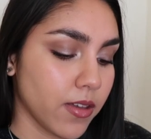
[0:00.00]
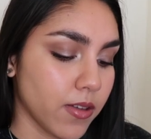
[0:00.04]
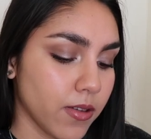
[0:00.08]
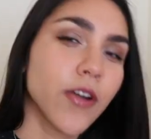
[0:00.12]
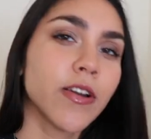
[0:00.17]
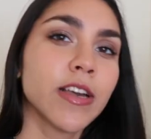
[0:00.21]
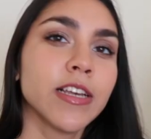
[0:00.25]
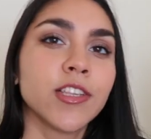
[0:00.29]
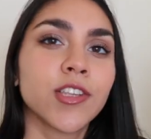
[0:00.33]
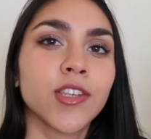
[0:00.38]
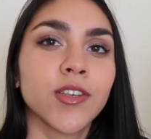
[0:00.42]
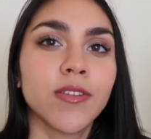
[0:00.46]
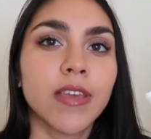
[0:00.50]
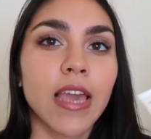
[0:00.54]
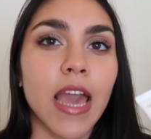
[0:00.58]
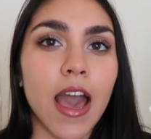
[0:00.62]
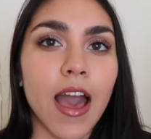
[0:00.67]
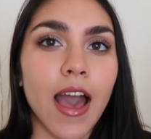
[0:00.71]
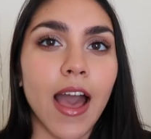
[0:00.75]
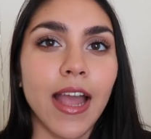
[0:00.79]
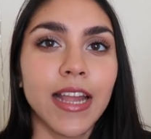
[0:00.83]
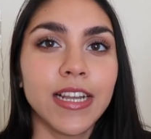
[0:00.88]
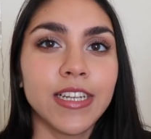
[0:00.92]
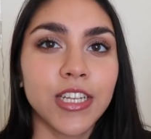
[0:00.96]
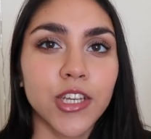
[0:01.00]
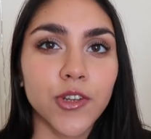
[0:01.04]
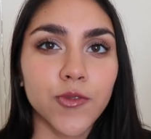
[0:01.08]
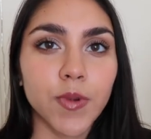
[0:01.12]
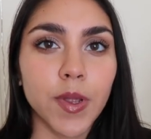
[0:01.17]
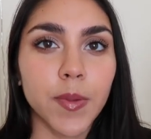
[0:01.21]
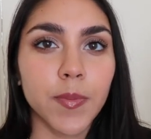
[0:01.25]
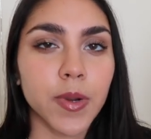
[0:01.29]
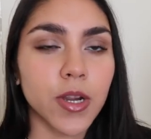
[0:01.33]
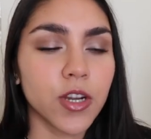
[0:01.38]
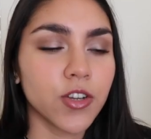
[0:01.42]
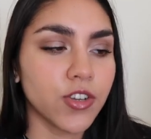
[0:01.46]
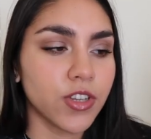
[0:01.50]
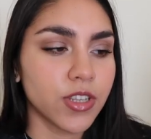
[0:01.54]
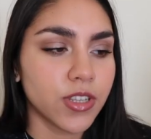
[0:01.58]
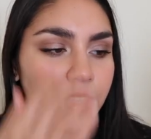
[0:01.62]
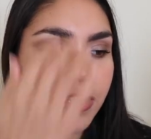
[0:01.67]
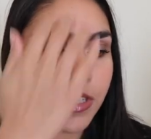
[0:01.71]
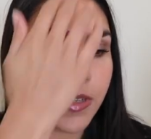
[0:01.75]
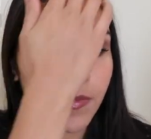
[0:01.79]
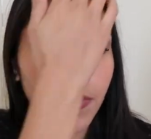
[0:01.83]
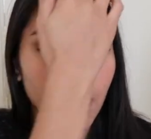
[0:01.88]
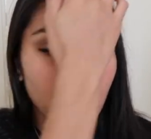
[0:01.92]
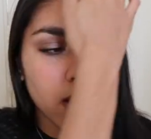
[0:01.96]
Okay, so yeah, I did repurchase
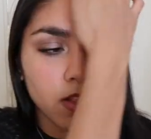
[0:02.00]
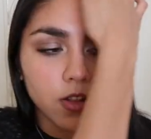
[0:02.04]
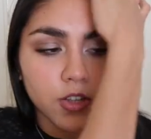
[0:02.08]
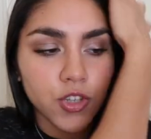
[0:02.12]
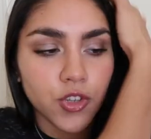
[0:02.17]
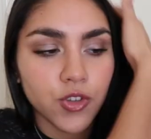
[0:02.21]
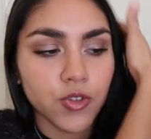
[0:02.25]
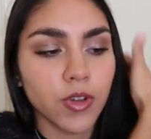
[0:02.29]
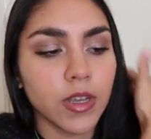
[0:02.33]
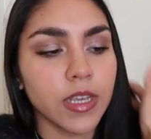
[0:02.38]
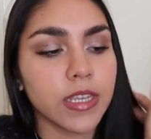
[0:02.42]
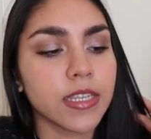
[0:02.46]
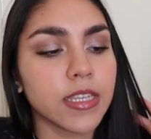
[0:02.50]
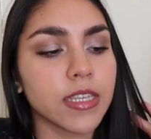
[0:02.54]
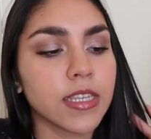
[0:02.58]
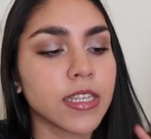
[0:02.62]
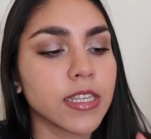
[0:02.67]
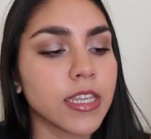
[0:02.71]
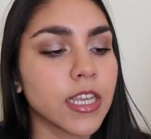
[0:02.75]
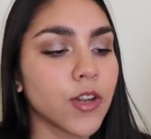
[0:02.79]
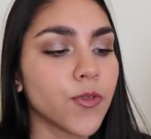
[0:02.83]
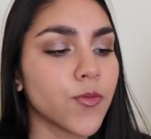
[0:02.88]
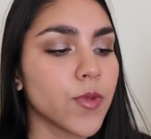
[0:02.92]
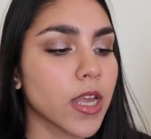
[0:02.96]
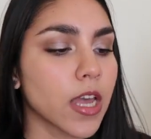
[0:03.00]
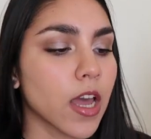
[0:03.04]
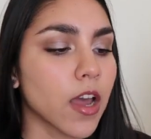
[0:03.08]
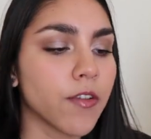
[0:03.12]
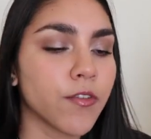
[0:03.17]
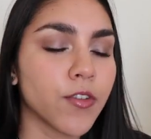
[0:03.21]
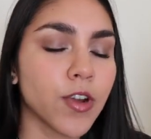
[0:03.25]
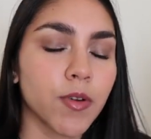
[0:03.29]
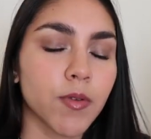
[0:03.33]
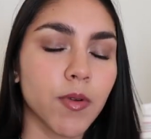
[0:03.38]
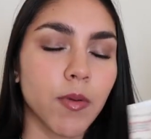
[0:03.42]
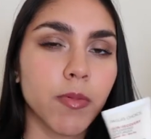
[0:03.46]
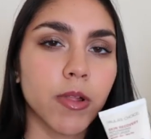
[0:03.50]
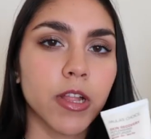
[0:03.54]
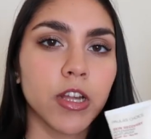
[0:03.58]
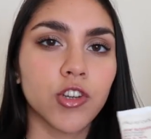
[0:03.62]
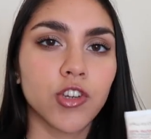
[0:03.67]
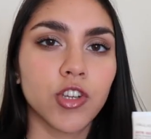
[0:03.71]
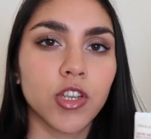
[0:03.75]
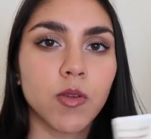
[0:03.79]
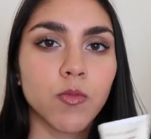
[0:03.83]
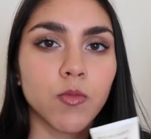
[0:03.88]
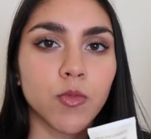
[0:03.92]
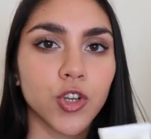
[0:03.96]
the Paula's Choice Skin Recovery
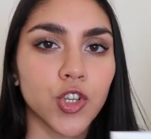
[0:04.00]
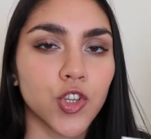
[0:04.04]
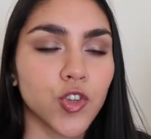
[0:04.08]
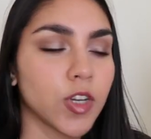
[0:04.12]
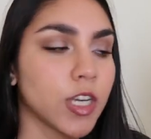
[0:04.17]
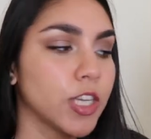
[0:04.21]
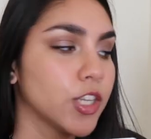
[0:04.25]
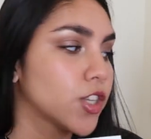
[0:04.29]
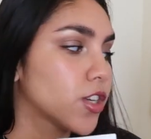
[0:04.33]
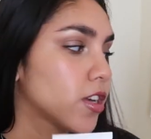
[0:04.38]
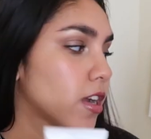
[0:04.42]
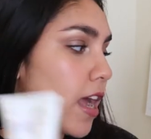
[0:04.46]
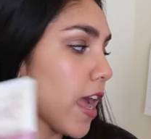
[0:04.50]
Replenishing Moisturizer.